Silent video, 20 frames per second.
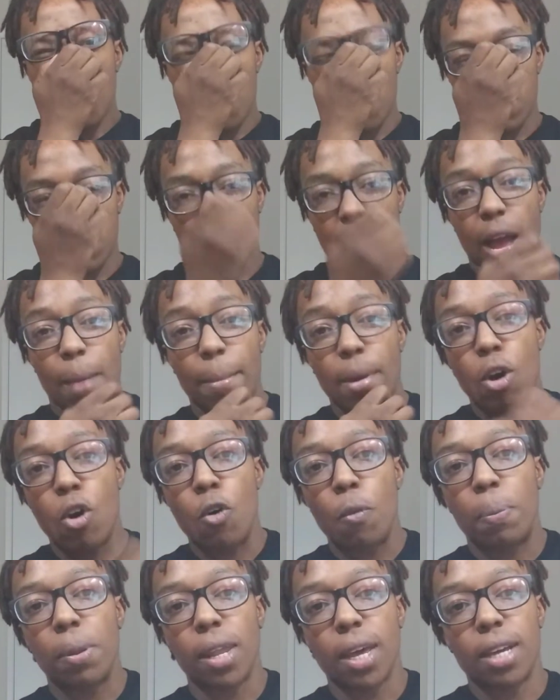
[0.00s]
course, I got my
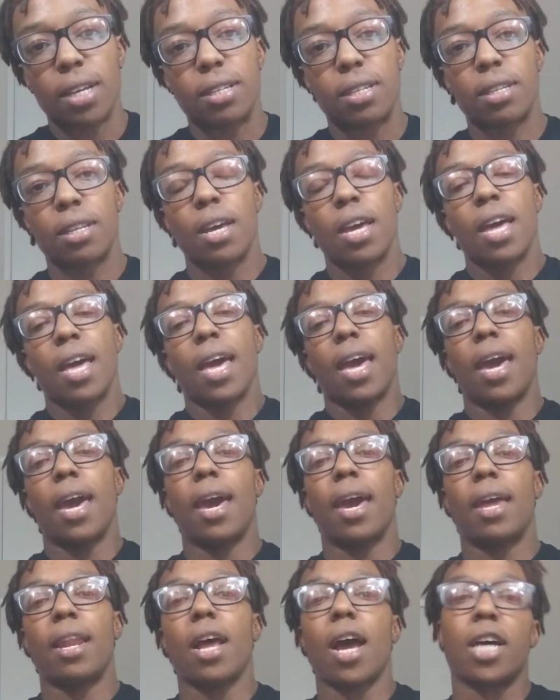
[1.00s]
own place,
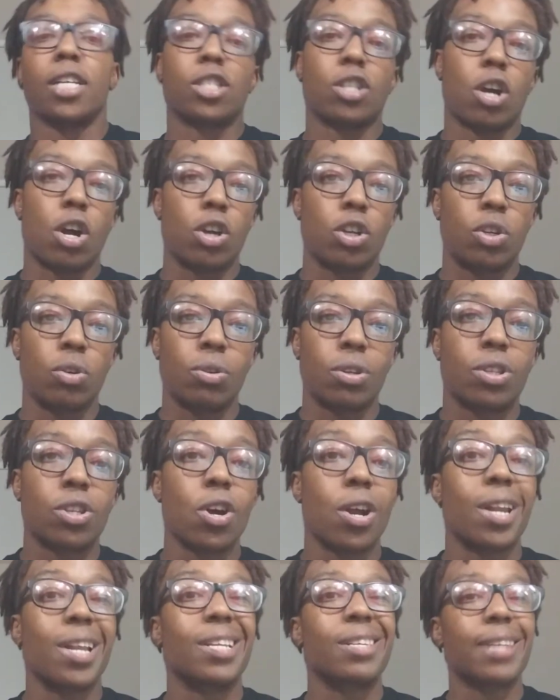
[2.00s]
and I started
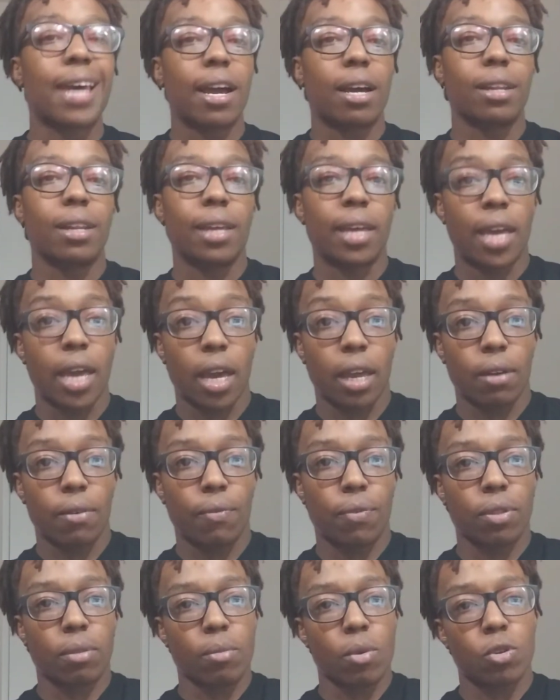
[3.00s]
the cycle again
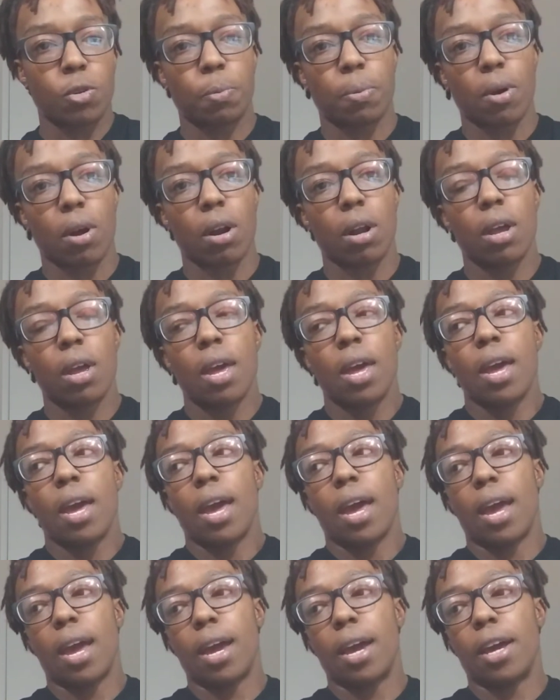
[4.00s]
for the most part,
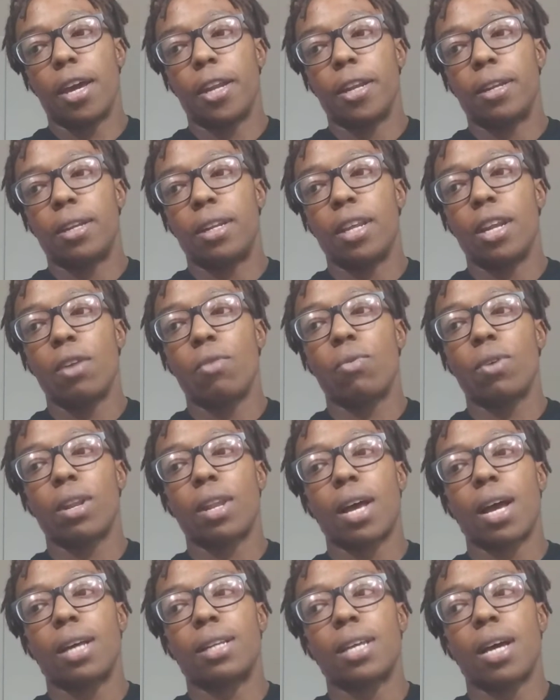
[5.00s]
and didn't
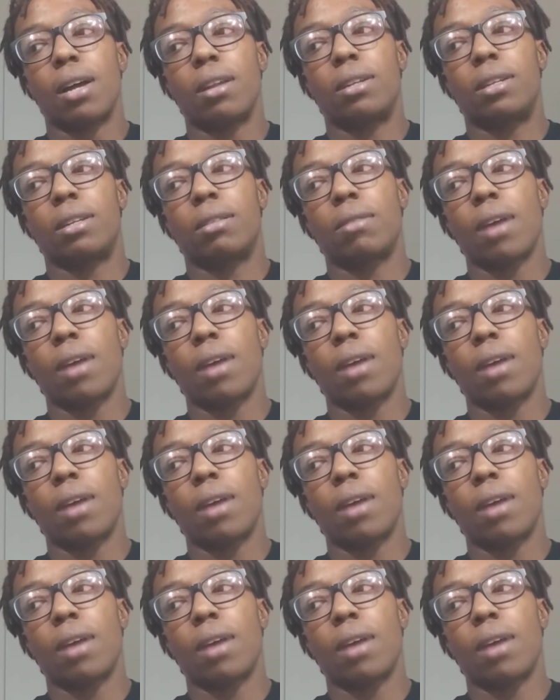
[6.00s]
realize how